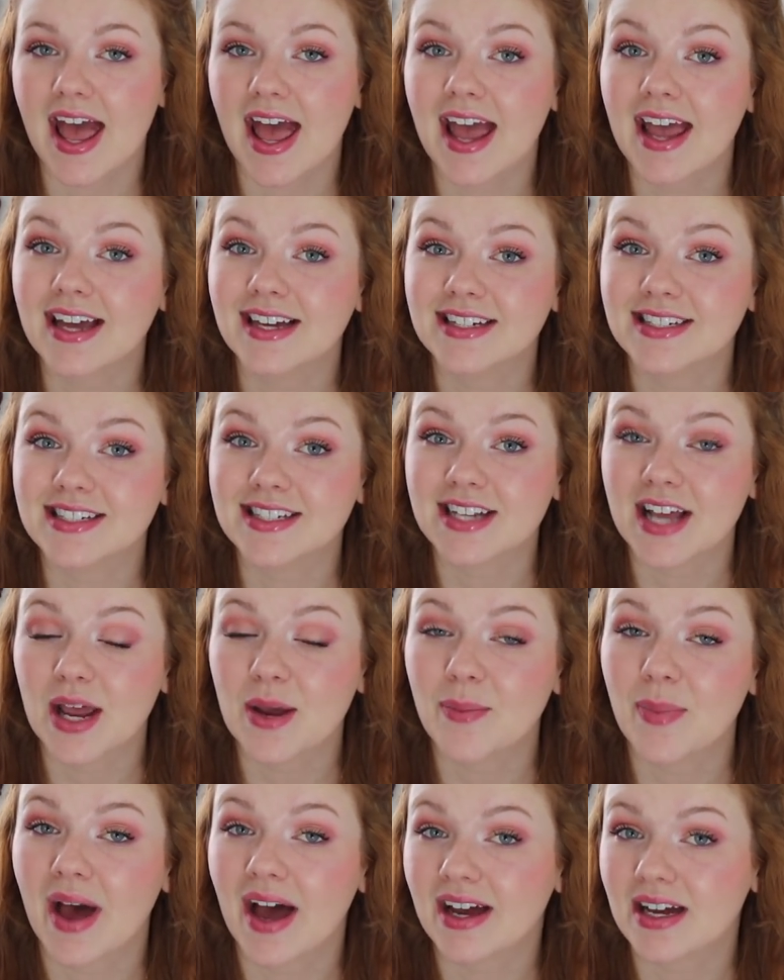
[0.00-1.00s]
and
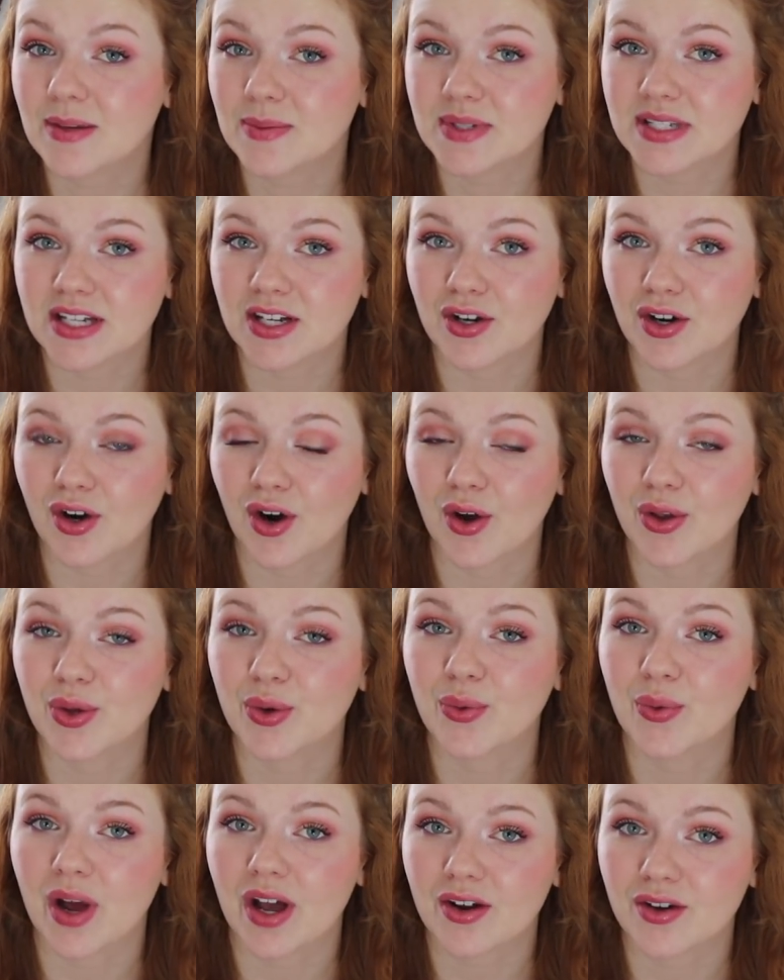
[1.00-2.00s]
a backup singer on
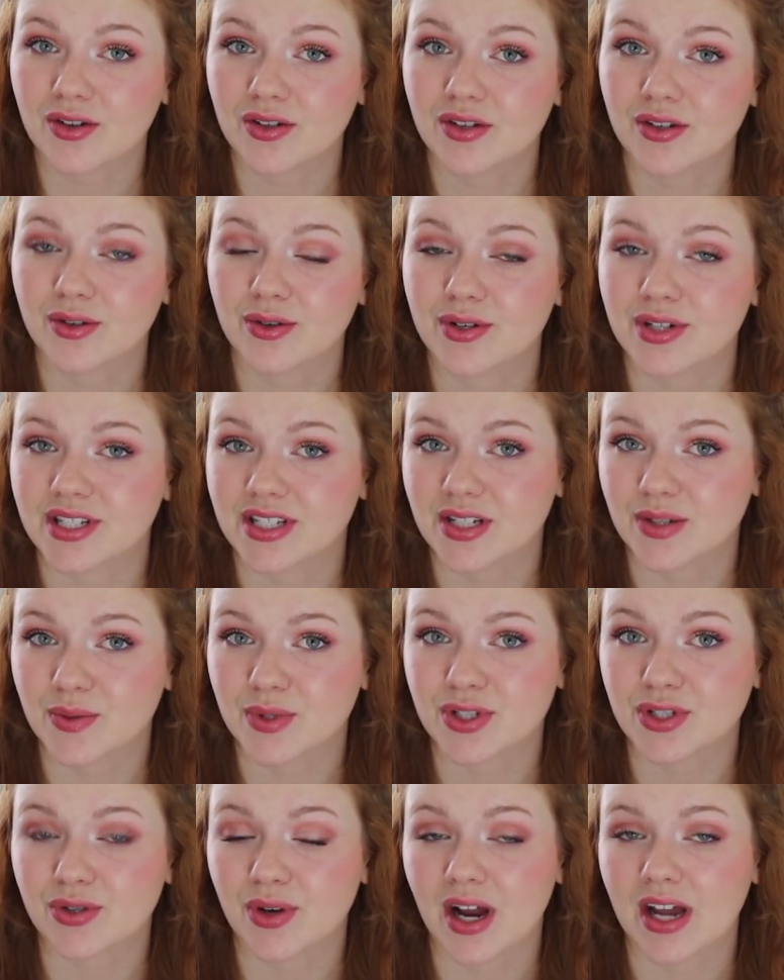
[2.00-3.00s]
the record that Christa
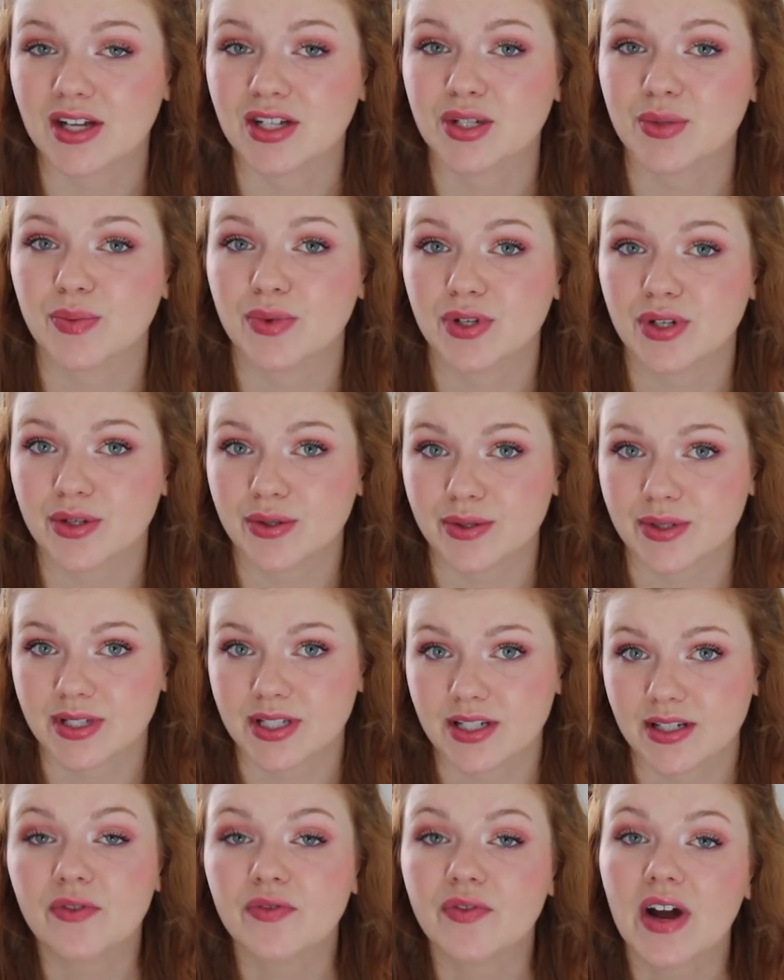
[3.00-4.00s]
was trying to
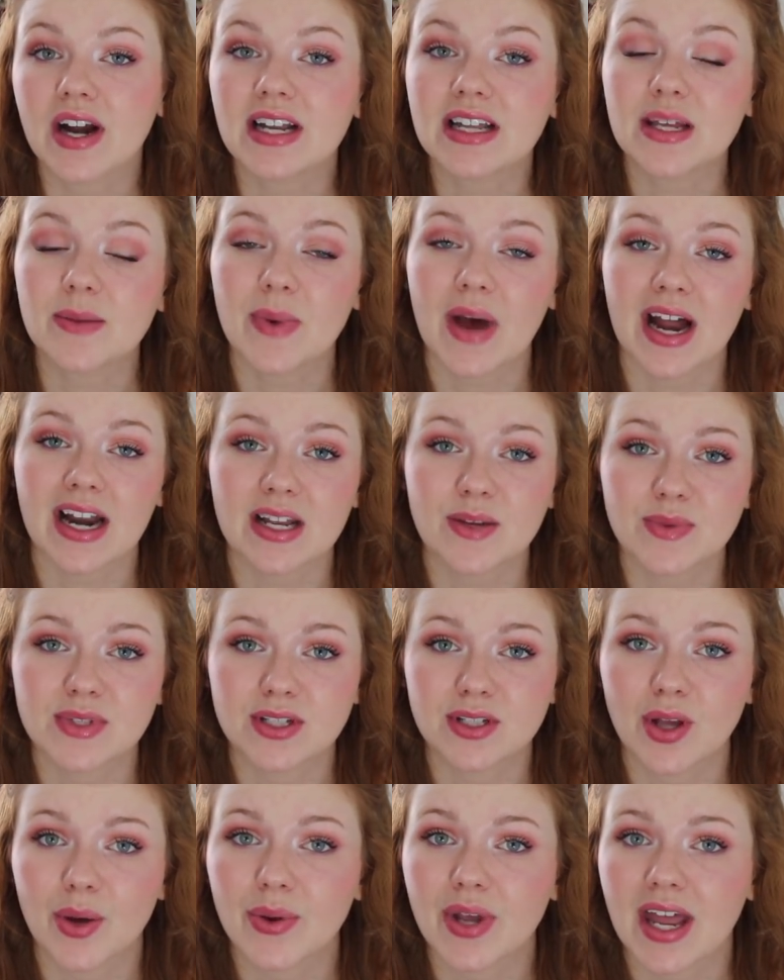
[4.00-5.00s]
produce. But finally, Patty
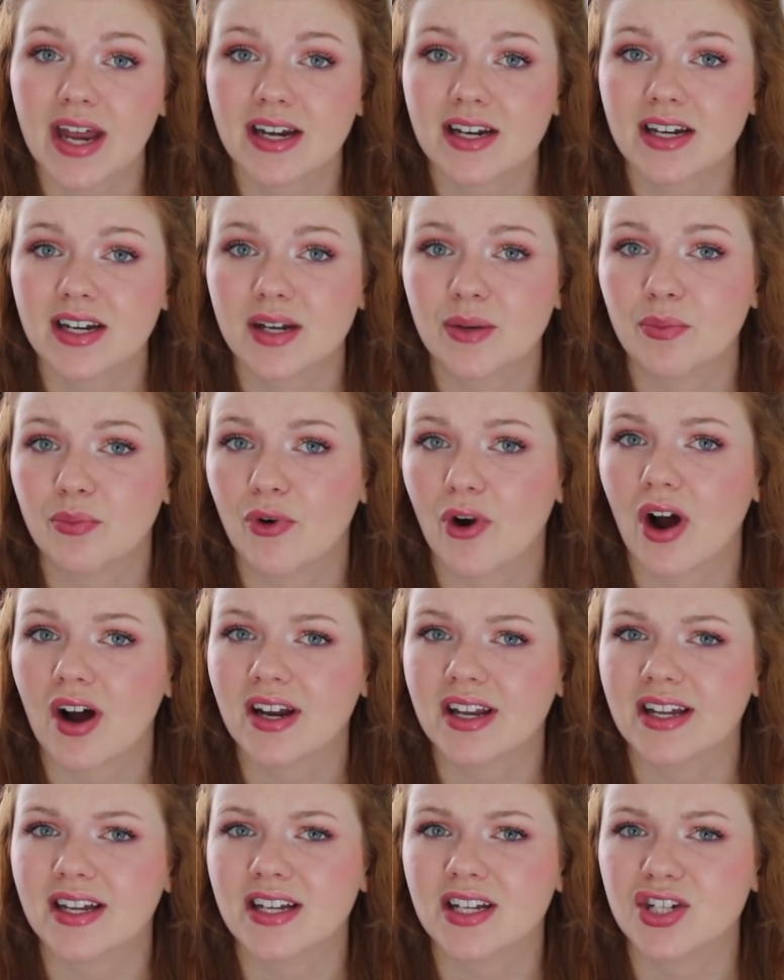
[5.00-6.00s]
was located and
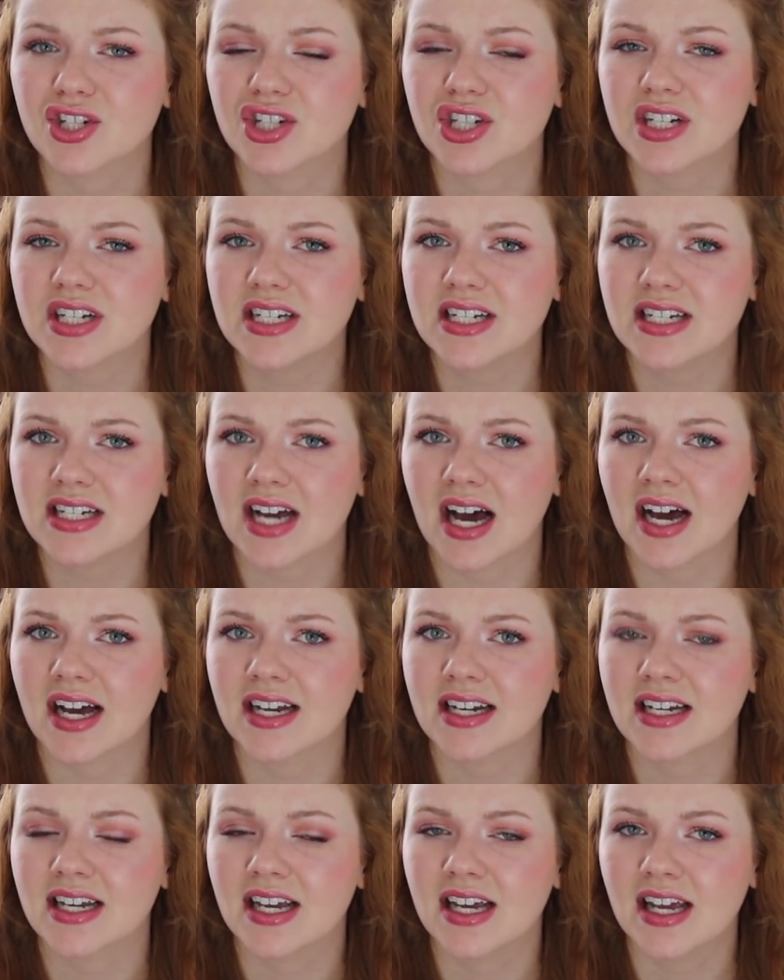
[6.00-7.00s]
brought in, and she
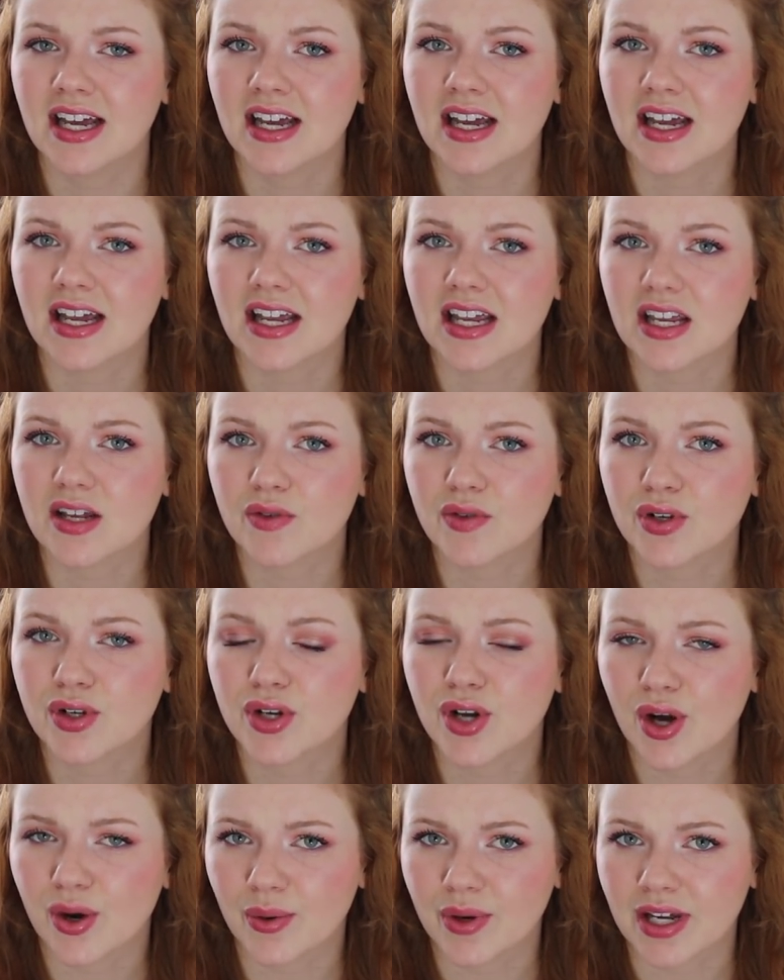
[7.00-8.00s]
denied
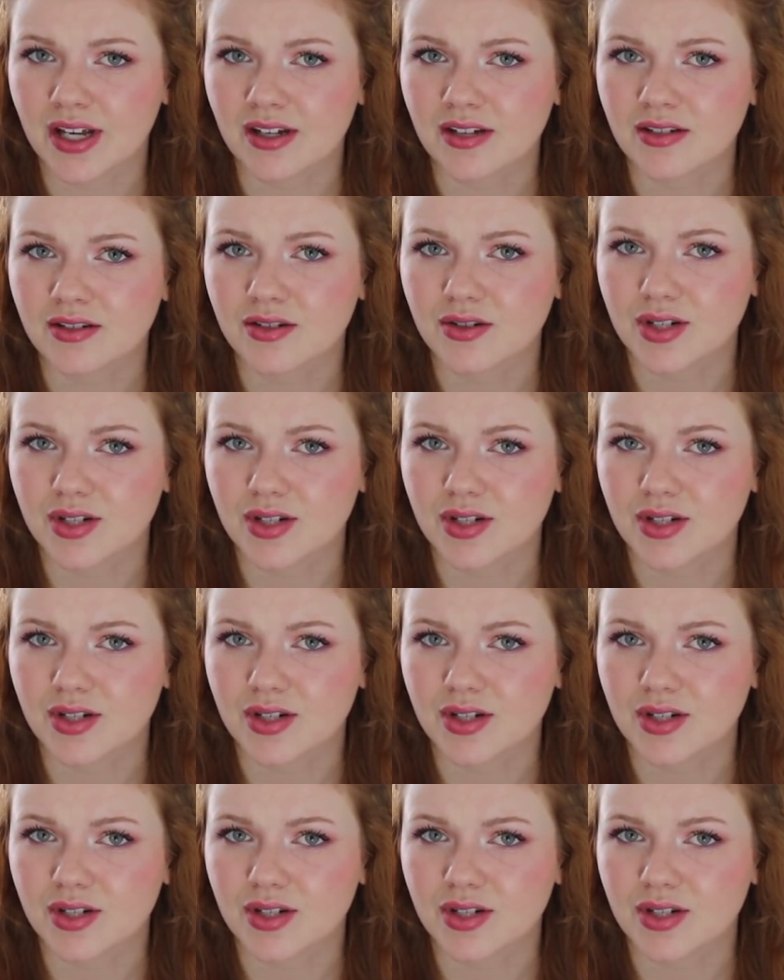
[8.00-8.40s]
even knowing